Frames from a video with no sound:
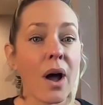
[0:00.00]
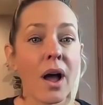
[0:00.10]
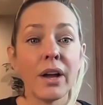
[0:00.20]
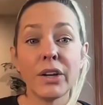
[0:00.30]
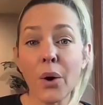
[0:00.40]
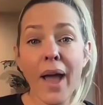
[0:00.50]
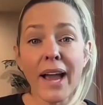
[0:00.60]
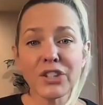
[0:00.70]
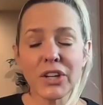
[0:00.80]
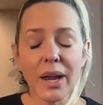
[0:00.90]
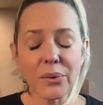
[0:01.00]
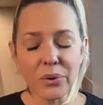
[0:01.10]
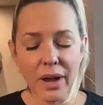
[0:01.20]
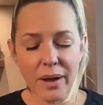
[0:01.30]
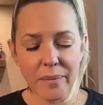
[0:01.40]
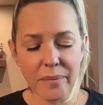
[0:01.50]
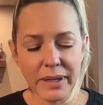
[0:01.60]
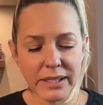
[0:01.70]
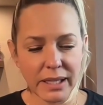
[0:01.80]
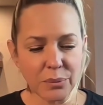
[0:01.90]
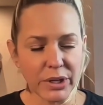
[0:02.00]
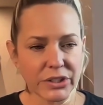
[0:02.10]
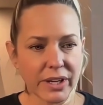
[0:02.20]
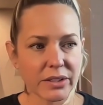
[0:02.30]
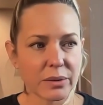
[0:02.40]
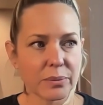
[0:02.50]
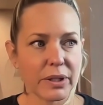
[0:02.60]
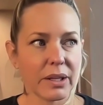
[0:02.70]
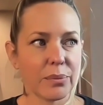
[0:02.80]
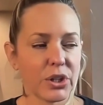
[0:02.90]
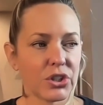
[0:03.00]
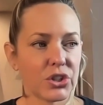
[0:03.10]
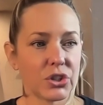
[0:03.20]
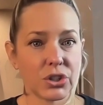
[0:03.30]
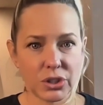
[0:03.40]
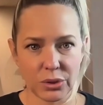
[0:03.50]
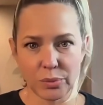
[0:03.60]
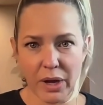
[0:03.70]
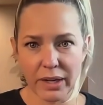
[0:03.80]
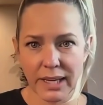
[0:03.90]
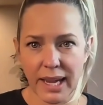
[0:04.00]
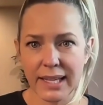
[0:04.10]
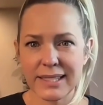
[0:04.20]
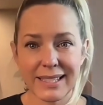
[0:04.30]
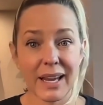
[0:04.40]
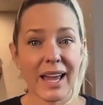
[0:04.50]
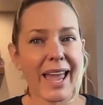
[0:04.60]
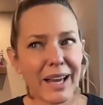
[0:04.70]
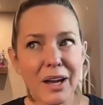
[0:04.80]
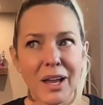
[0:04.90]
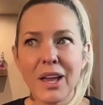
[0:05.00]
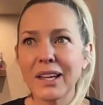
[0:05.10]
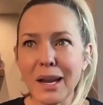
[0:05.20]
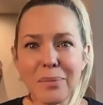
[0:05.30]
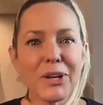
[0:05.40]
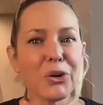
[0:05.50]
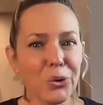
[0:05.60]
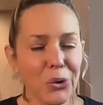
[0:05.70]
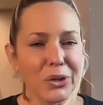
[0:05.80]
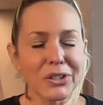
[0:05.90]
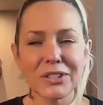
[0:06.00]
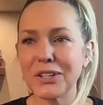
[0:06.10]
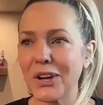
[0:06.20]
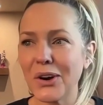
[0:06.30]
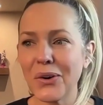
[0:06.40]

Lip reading: no, actually, my team reached out to Billy Bush to do a podcast and say, hey, kind of be cool just to go,